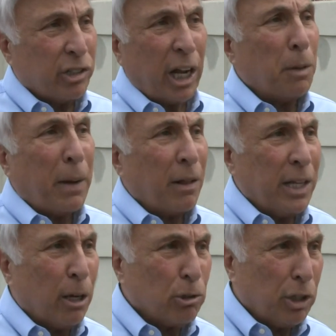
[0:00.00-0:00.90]
following his
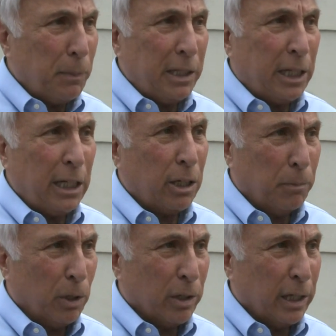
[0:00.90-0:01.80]
lung transplant
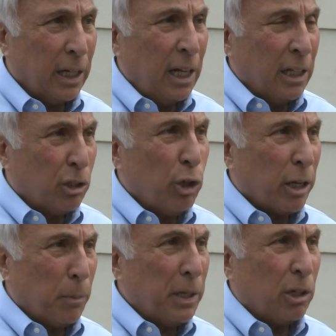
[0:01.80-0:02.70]
last year.
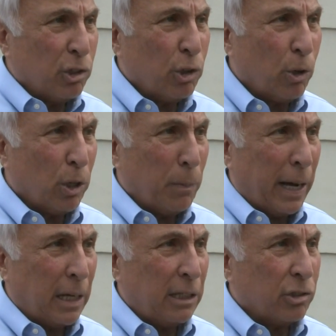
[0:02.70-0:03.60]
Our Jeannie Blaylock
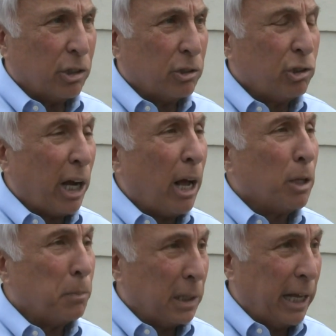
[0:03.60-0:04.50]
is joining us
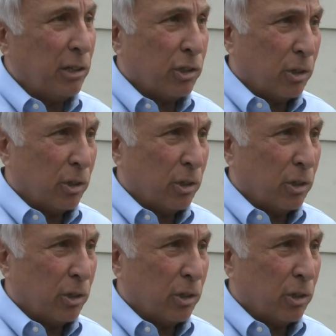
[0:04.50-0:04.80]
with what